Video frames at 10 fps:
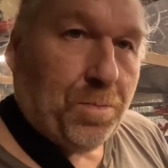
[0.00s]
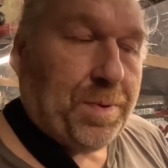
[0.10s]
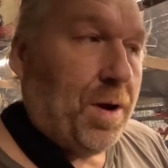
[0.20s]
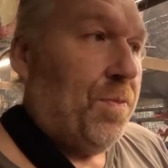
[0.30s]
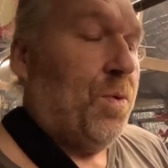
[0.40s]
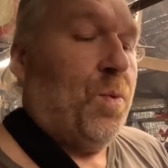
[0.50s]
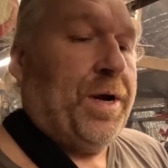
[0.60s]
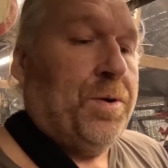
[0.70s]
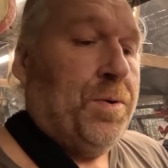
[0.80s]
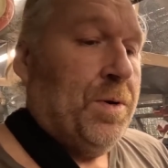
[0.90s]
up on the
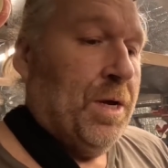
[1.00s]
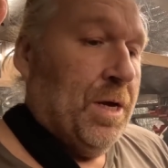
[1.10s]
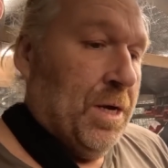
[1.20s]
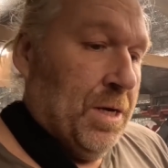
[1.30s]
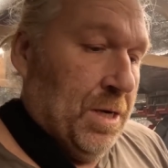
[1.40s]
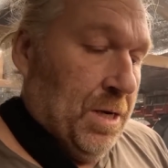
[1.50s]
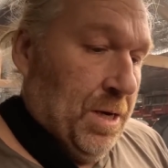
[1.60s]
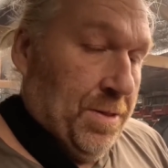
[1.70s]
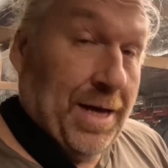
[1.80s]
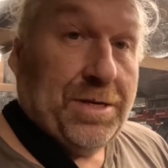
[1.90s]
wheel.
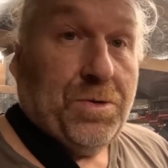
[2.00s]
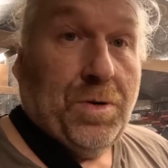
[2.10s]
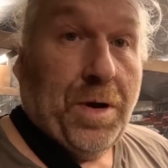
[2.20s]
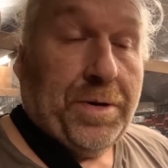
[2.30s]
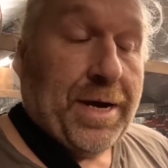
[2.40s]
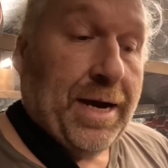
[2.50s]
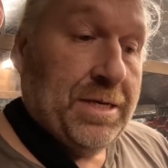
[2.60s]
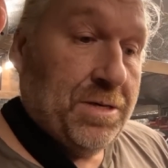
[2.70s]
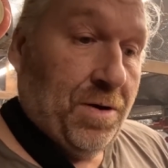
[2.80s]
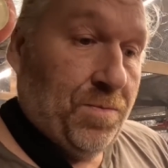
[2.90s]
That's all
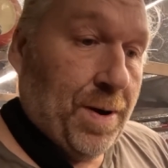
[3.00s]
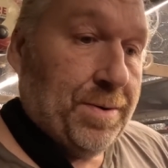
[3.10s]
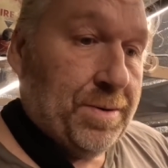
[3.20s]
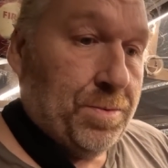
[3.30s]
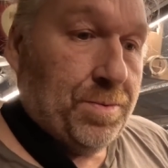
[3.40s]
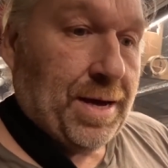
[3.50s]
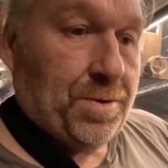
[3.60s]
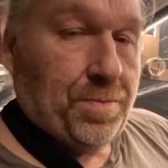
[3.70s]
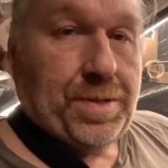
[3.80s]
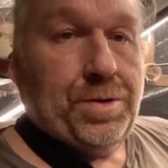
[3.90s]
okay, so I've welded all that
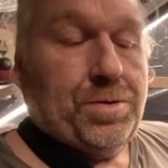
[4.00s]
up with the